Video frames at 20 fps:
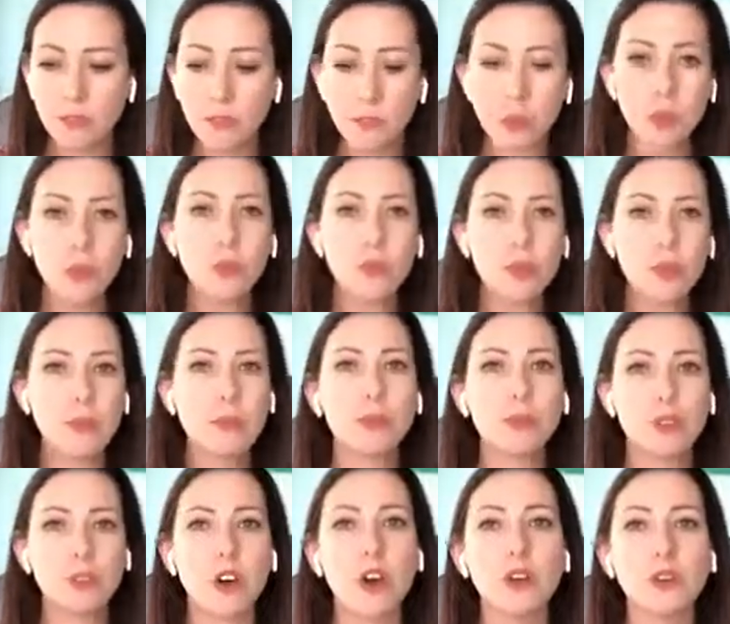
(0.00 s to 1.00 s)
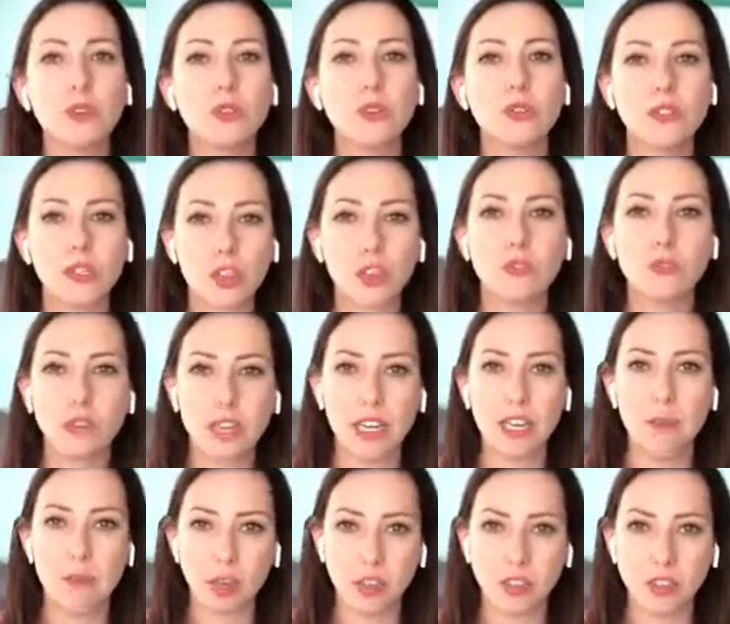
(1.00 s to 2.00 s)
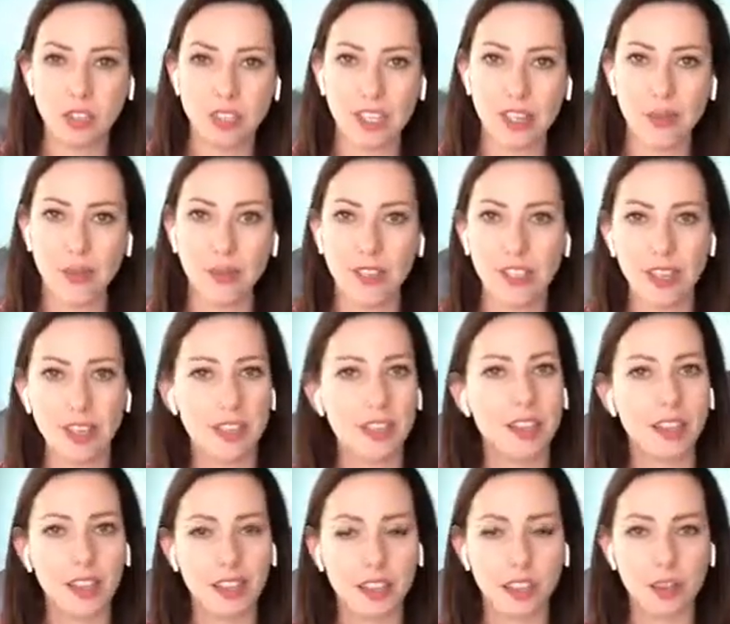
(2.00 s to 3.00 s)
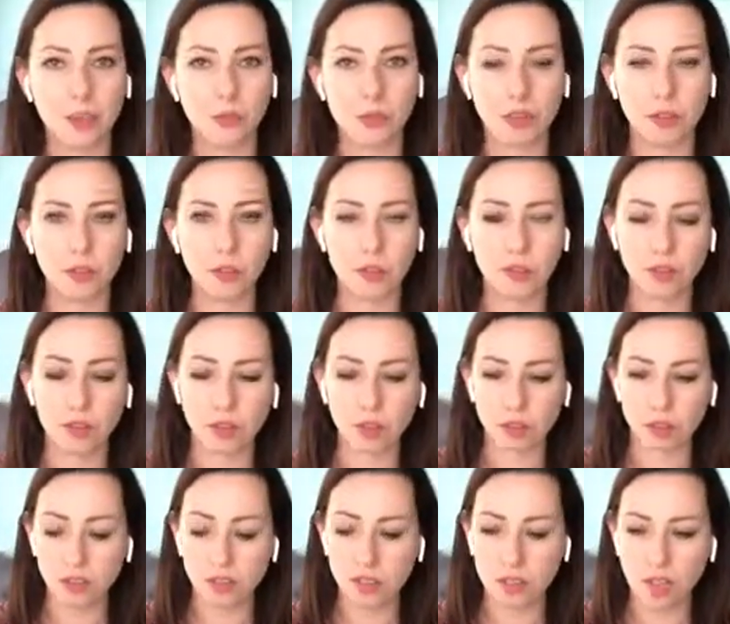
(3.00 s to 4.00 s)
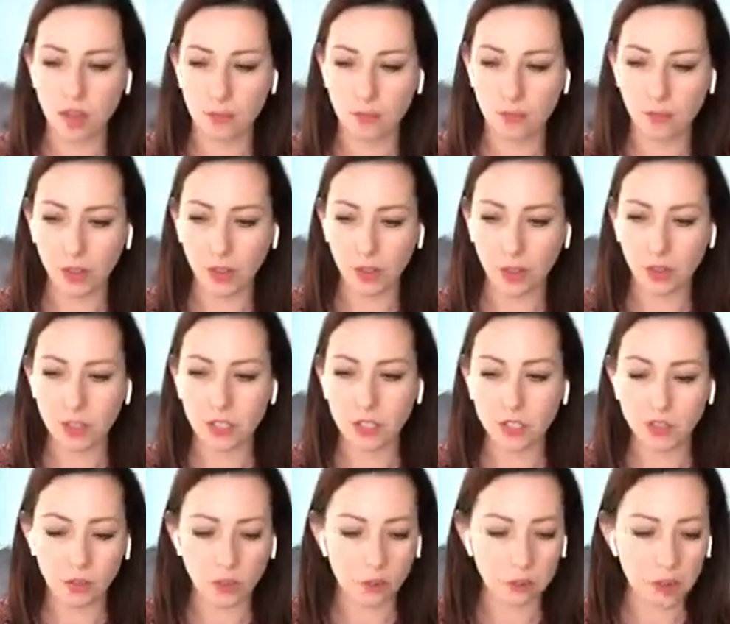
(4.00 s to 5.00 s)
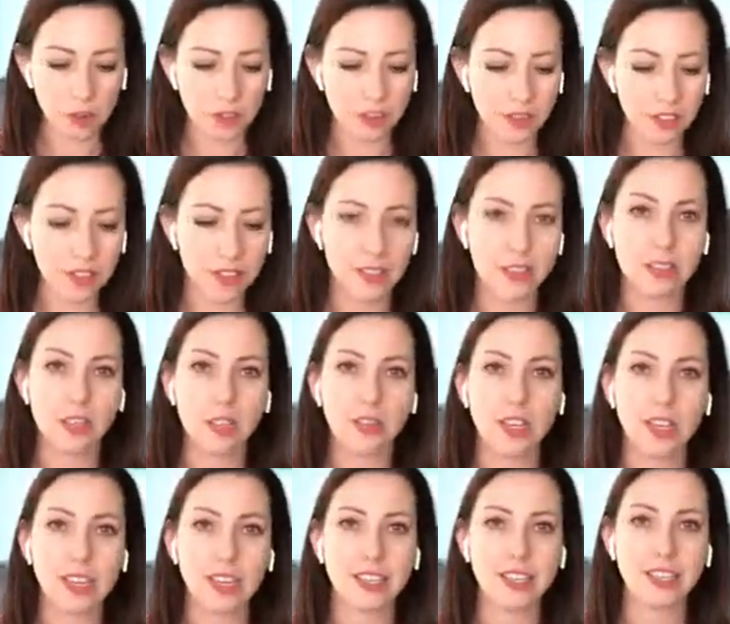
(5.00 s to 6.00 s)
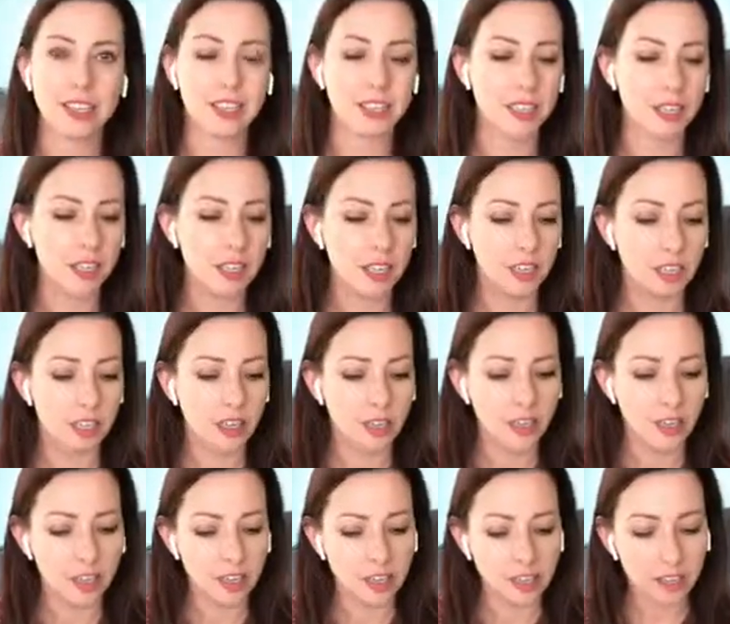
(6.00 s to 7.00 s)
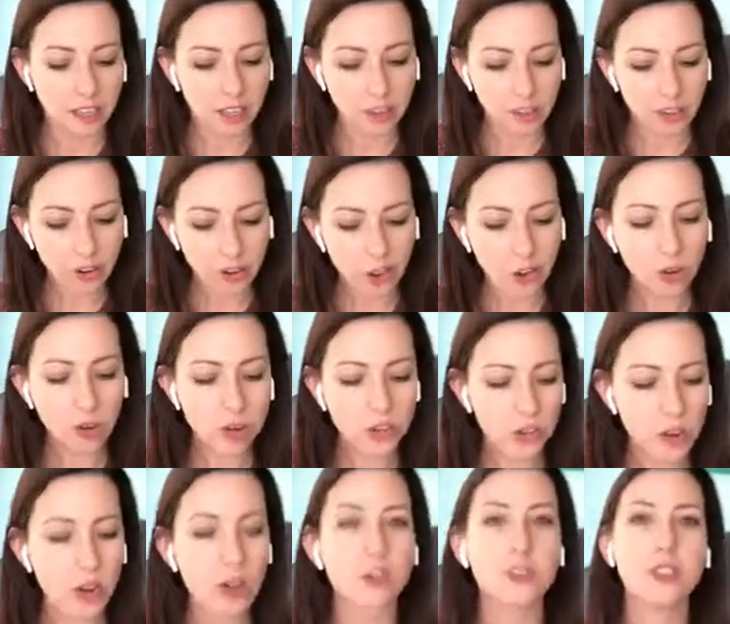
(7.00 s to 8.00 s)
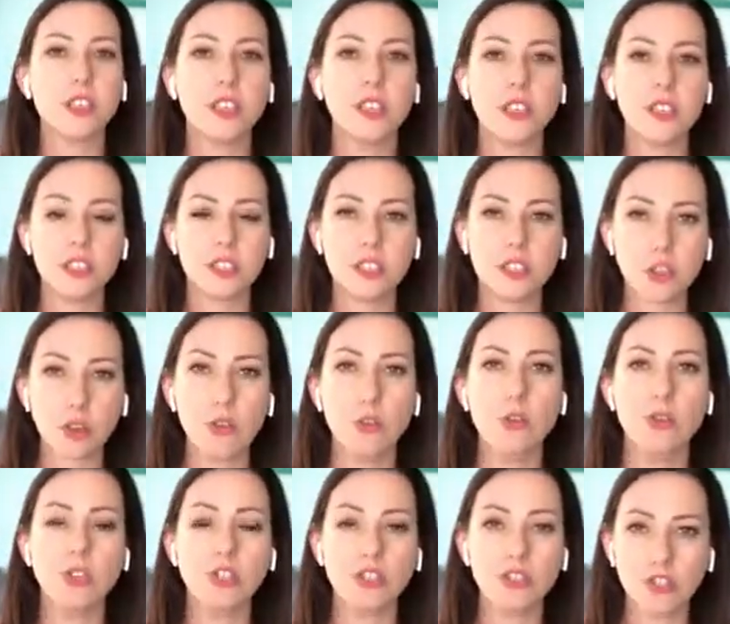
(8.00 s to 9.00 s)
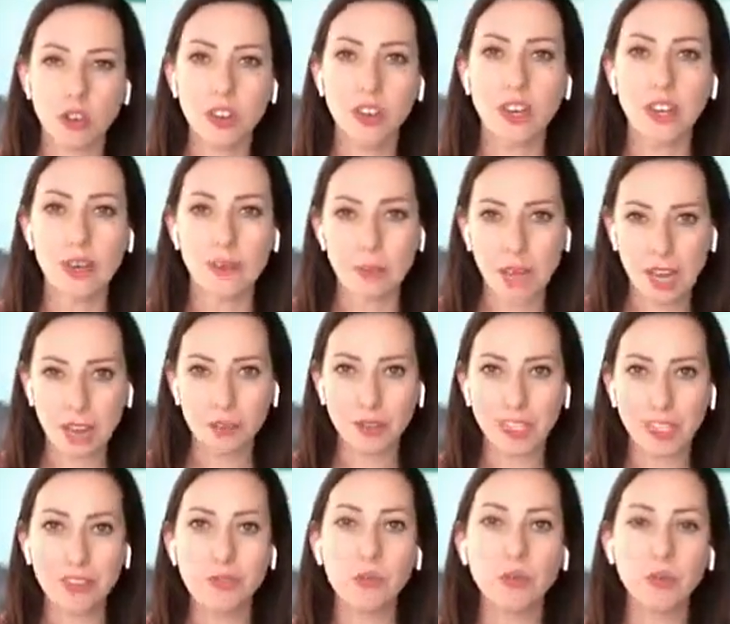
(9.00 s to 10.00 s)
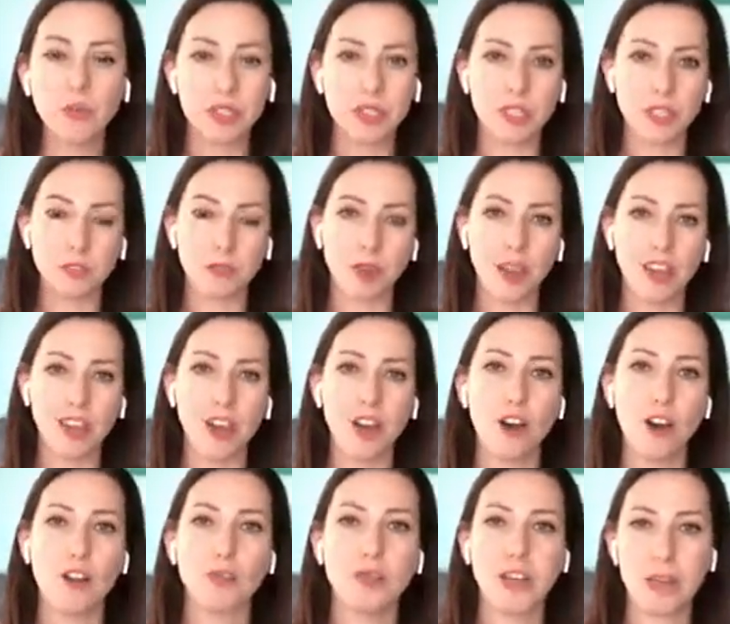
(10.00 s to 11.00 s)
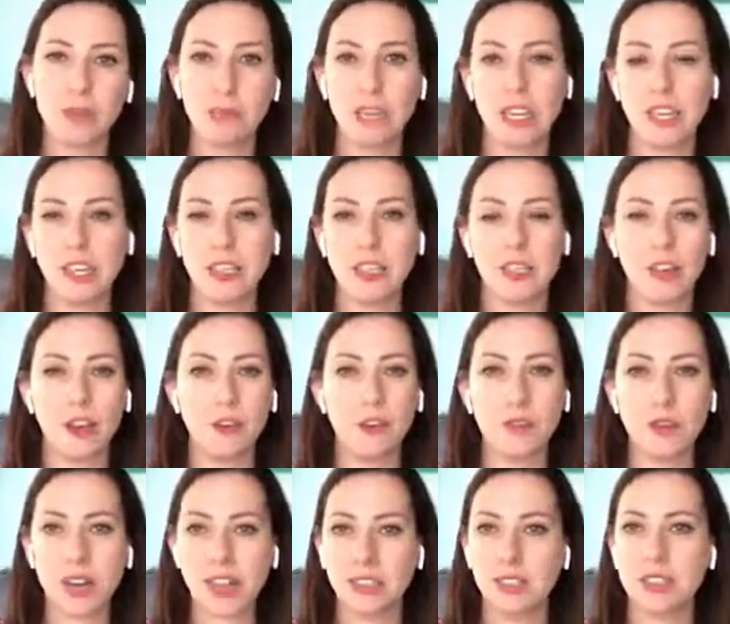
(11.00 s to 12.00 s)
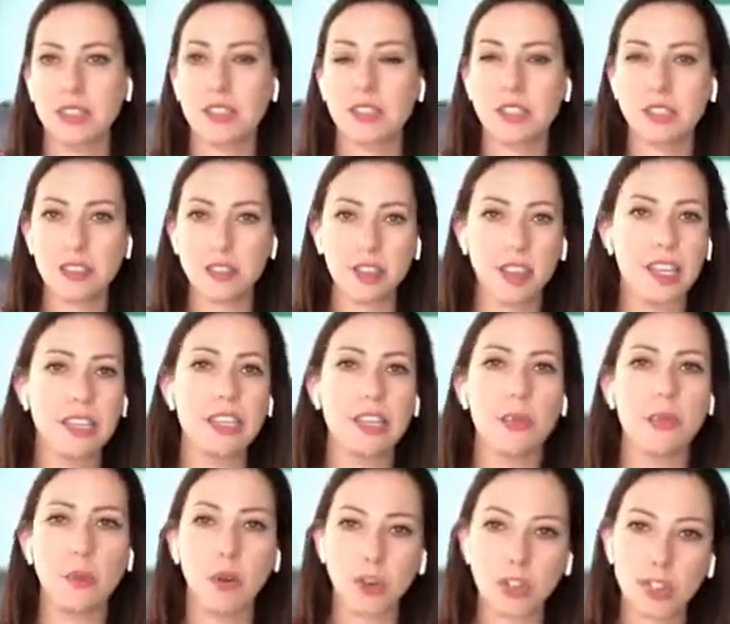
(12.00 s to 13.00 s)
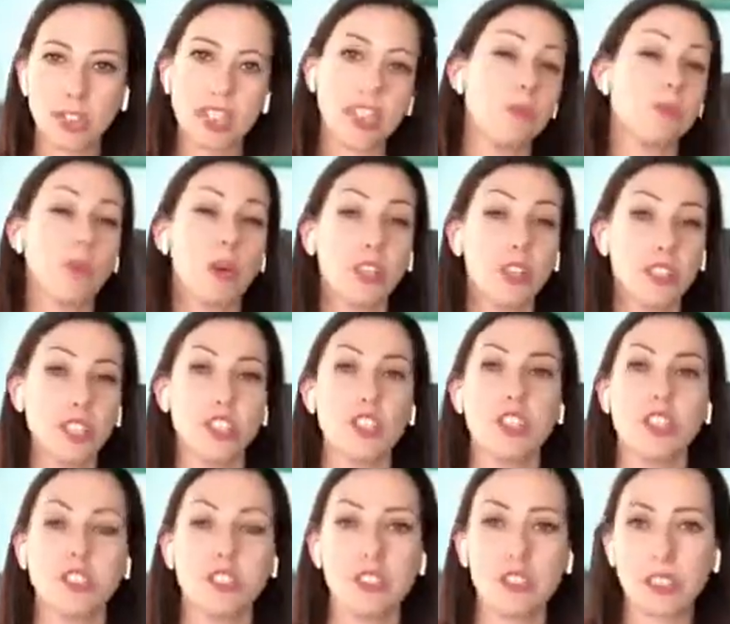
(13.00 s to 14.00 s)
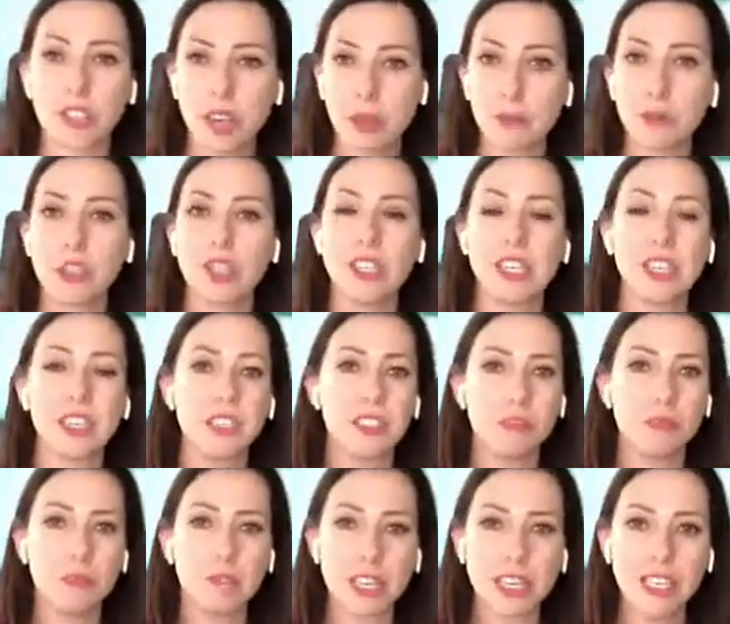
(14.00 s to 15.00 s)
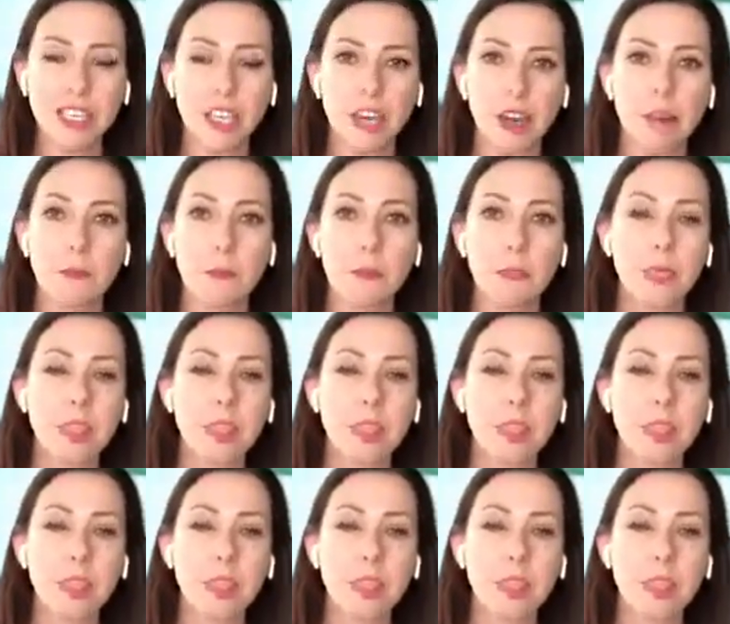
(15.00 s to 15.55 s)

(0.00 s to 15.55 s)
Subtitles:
most people's goals don't really belong to them, is the other thing that I wanted to talk about. And this is so connected. Our goals are often so strongly and powerfully influenced by our families, our friends, society, politicians, celebrities, the media.